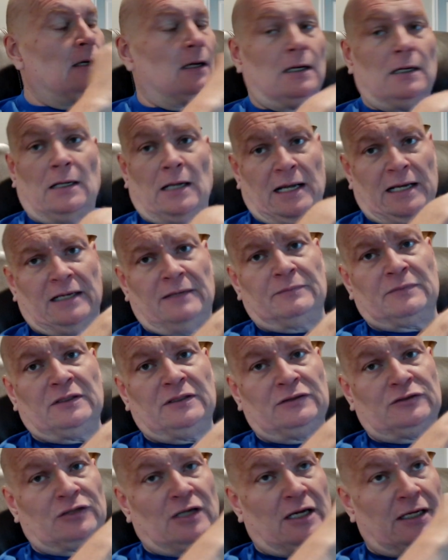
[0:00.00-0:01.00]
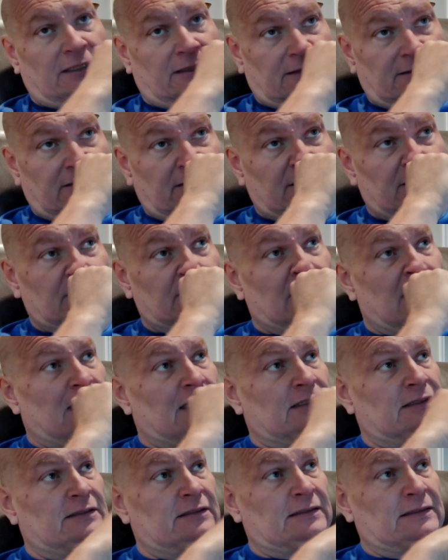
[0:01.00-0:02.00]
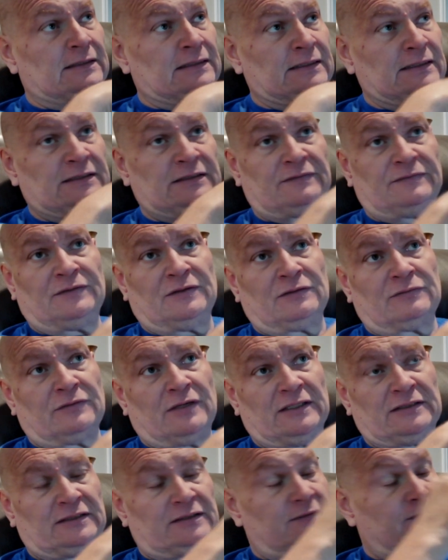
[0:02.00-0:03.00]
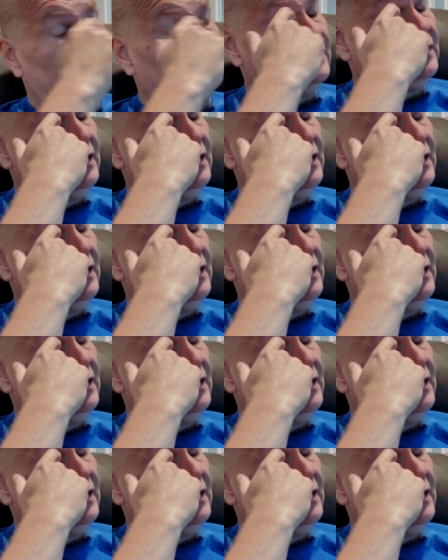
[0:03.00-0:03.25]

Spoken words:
And I'm going to try to continue that at least for the rest of